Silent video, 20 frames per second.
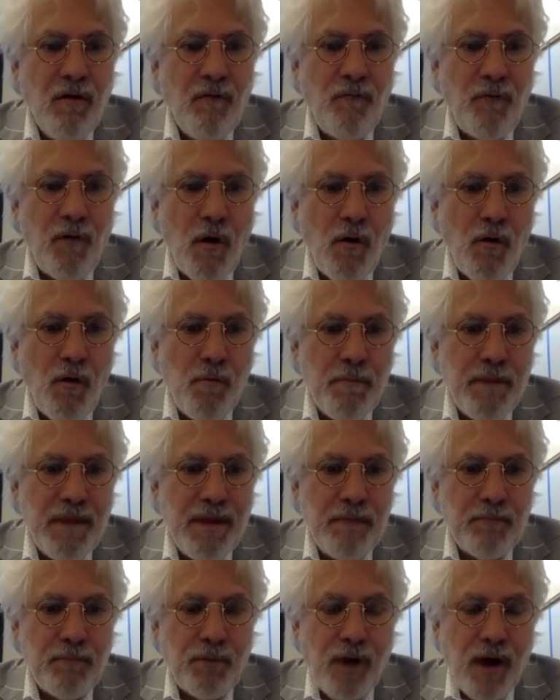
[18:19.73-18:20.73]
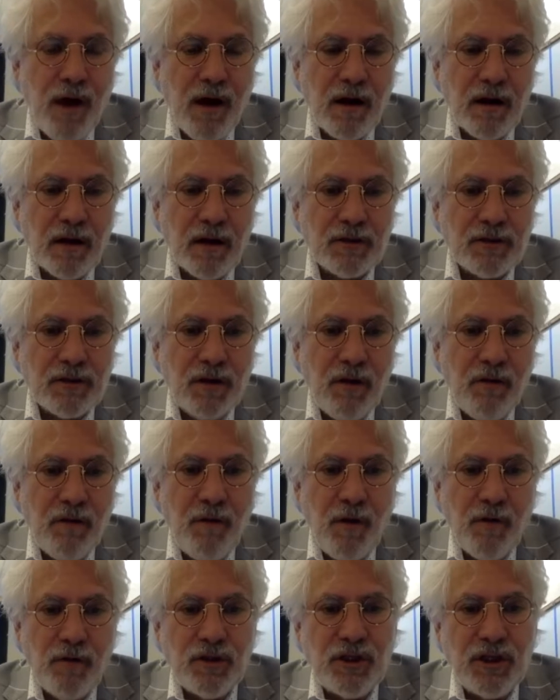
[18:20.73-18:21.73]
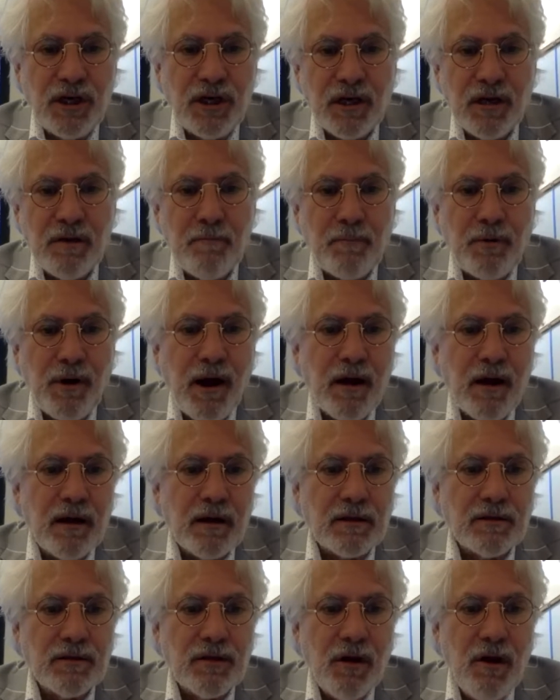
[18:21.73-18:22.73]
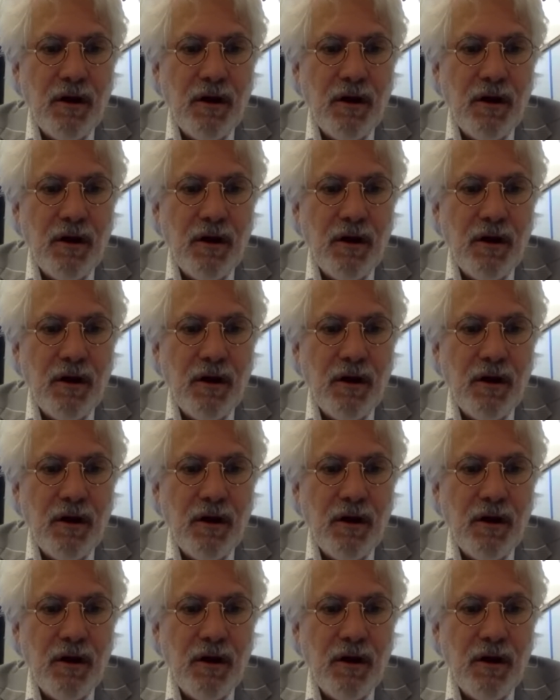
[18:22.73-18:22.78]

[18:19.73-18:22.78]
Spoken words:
faux meat products, faux chicken products,